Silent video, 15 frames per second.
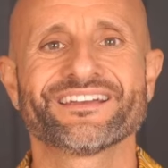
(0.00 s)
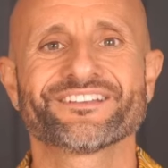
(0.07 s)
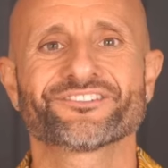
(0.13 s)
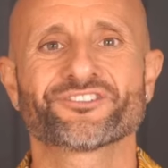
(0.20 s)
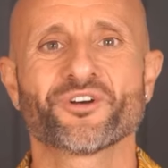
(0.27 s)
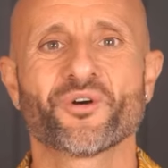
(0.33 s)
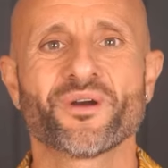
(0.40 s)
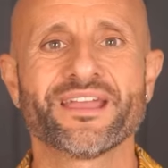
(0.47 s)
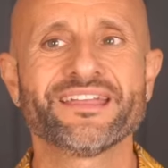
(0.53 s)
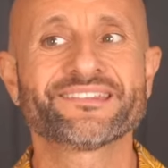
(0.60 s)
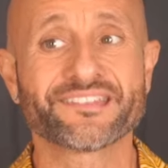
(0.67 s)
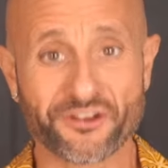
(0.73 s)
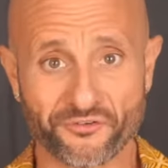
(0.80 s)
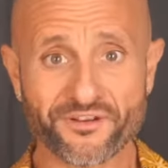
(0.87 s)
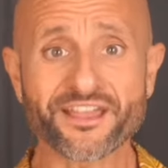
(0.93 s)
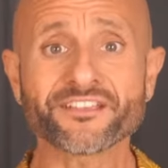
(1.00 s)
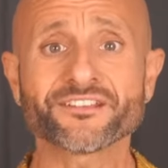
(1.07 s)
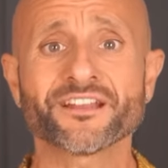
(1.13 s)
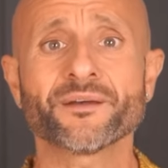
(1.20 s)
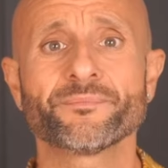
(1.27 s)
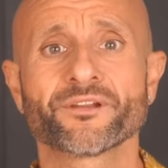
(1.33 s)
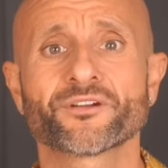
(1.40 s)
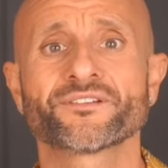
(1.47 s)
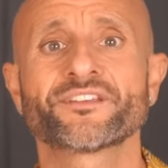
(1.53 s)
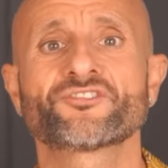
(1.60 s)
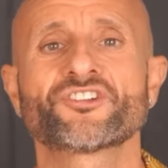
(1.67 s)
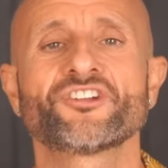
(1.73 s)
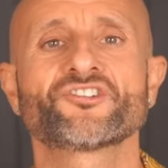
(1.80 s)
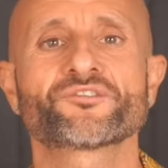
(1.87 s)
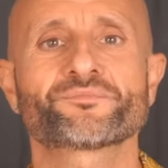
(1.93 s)
So it's irregular because it
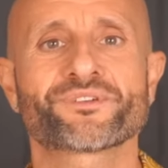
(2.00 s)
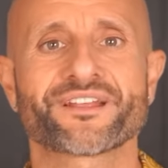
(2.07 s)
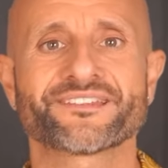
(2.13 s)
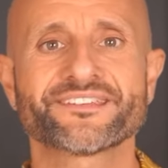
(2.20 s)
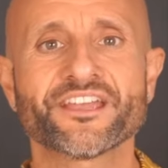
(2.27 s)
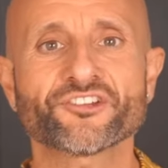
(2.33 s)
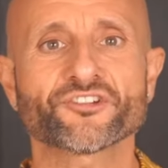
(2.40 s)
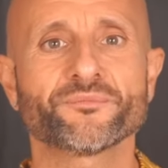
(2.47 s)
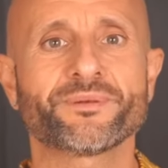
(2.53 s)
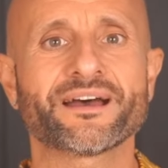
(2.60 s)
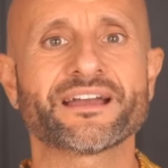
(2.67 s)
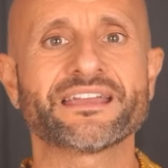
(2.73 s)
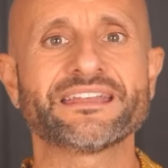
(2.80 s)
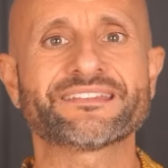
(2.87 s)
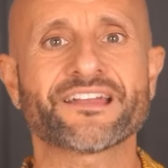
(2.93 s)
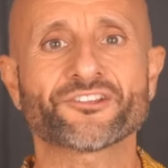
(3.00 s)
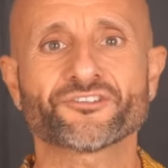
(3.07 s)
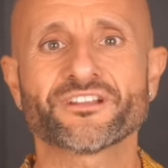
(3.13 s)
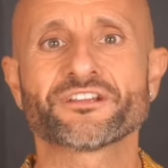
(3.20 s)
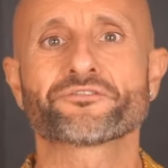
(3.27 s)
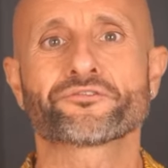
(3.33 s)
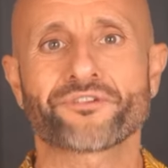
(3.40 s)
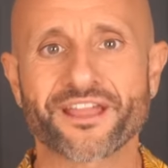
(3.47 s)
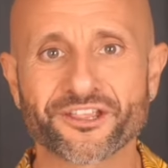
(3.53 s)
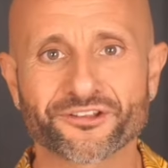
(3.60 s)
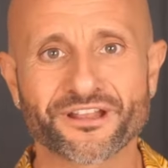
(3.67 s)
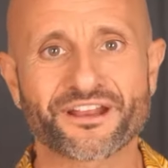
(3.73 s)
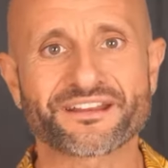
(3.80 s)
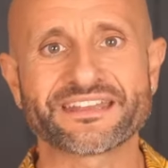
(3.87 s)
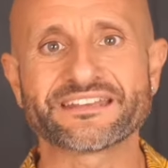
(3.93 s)
changes pronunciation, but it's actually
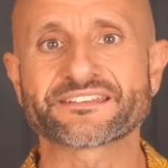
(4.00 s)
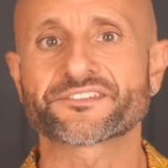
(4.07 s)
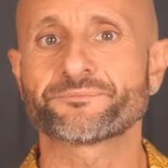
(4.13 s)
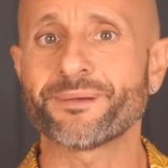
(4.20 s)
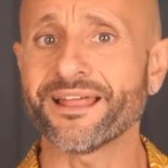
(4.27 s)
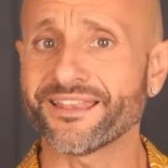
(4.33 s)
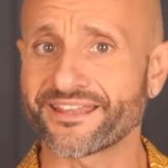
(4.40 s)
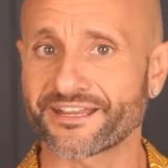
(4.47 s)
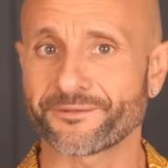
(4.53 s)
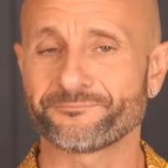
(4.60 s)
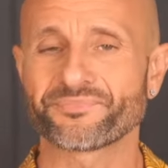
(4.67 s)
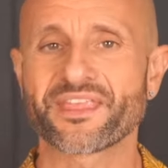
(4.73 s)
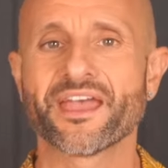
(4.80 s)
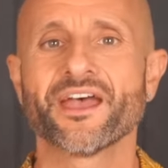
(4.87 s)
irregular in spelling.